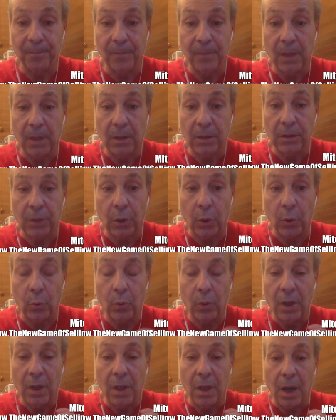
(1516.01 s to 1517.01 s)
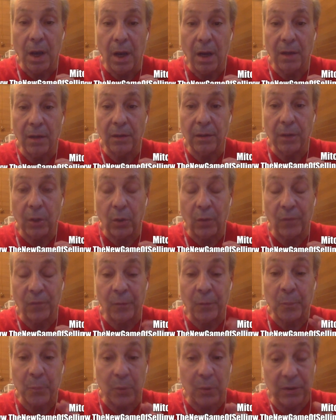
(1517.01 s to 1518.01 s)
So, if
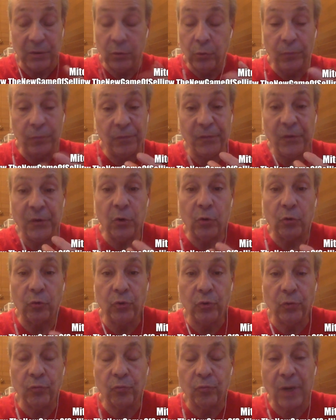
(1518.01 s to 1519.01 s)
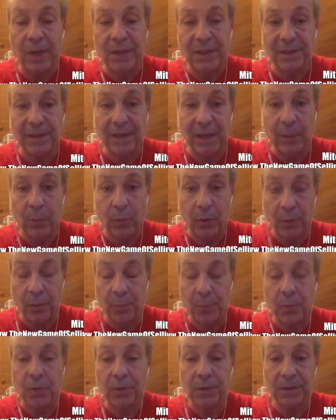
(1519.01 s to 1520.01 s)
you feel you resonate with a
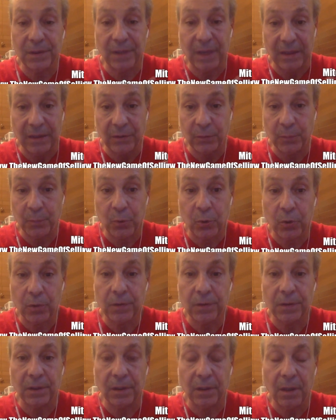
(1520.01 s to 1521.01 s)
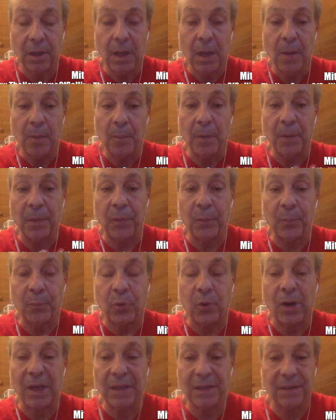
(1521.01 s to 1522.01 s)
person as a person, but the
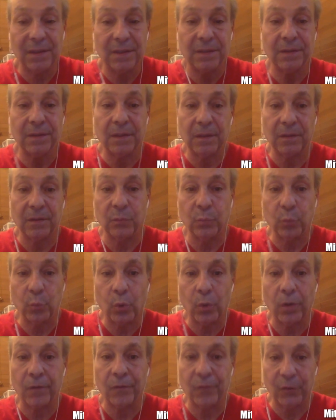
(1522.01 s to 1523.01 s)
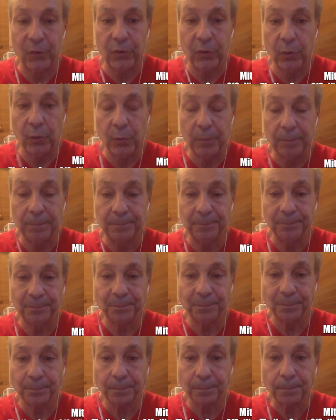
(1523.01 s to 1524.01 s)
process doesn't work for you,
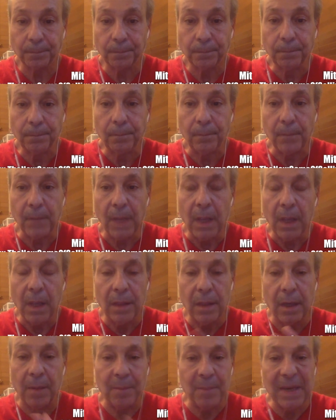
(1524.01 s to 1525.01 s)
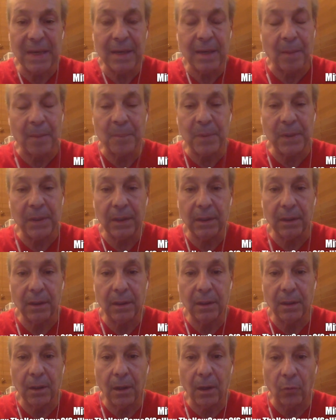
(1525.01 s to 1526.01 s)
then it may not be
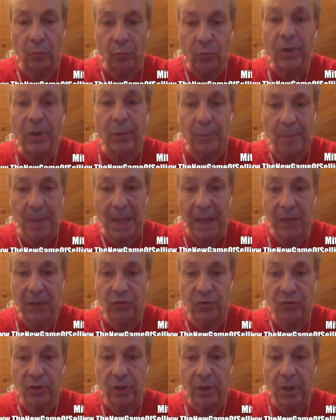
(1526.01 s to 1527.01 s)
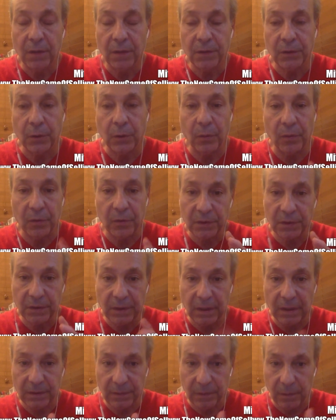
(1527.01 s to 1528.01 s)
a real match. So
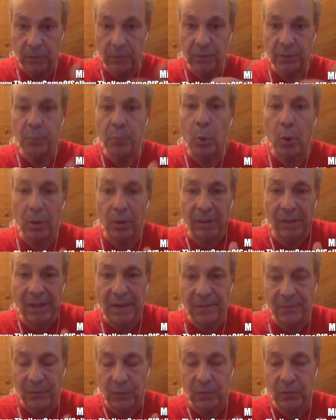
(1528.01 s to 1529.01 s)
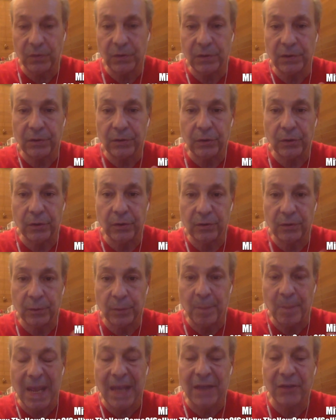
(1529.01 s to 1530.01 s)
there's more levels to
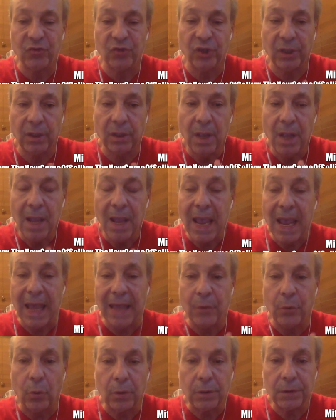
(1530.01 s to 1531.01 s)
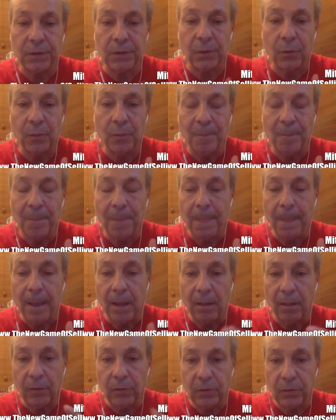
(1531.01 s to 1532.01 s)
matching. And also,
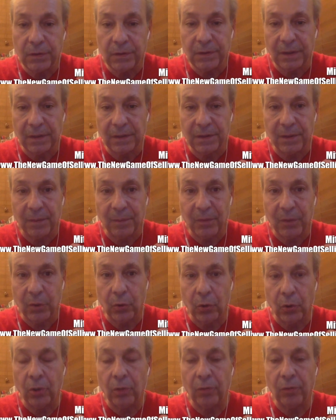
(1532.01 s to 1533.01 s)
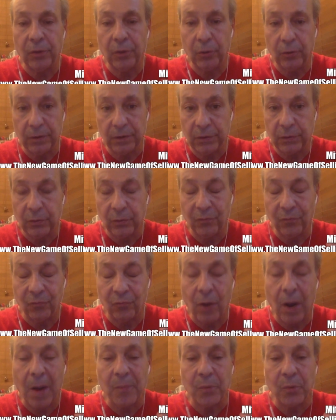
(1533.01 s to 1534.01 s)
you said something earlier, and so did
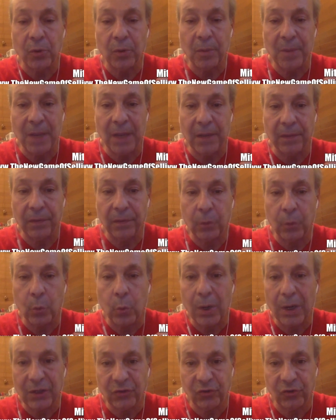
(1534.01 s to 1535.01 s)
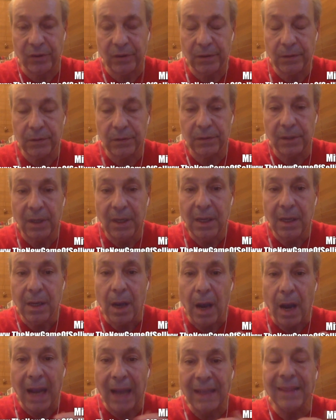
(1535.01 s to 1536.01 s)
Robert, about the questions.
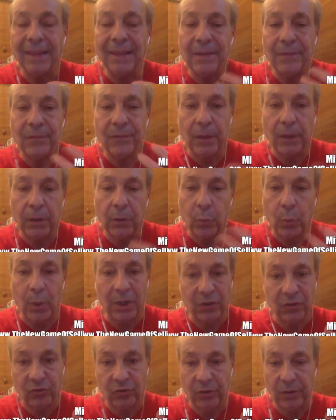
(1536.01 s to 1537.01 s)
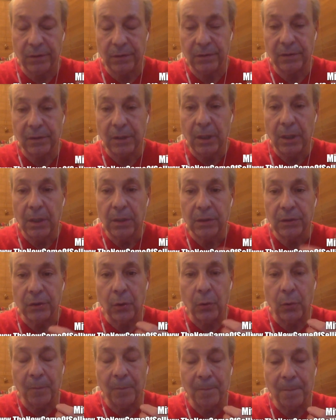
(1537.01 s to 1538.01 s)
I live in the questions.
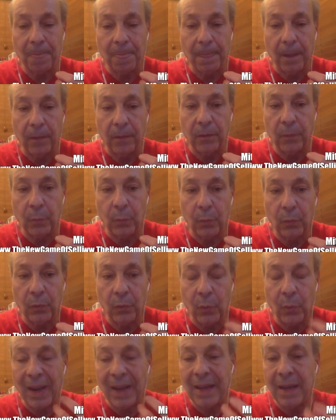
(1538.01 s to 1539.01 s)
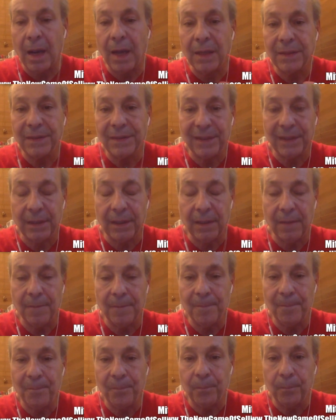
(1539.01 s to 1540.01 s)
So the way I see it,
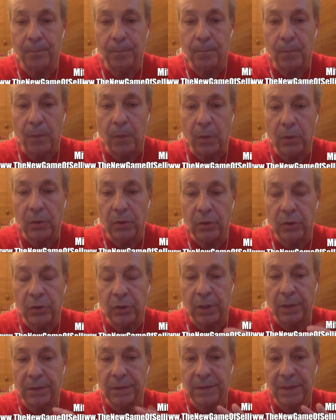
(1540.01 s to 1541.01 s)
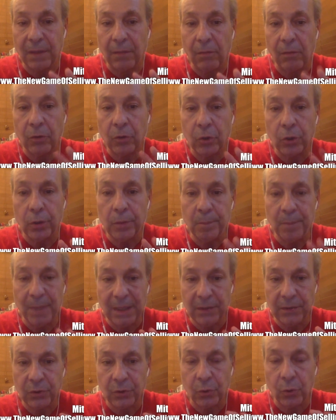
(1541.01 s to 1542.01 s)
you can tell a good
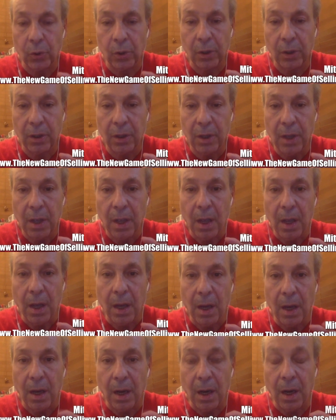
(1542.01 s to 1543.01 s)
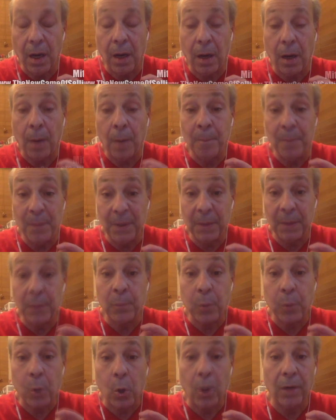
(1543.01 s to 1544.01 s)
mentor, a big
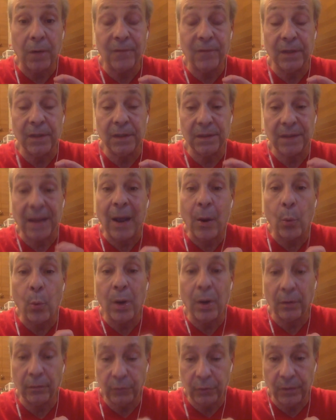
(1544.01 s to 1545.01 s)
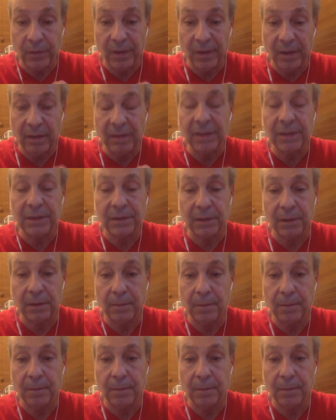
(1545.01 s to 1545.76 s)
part of it is how well do they listen.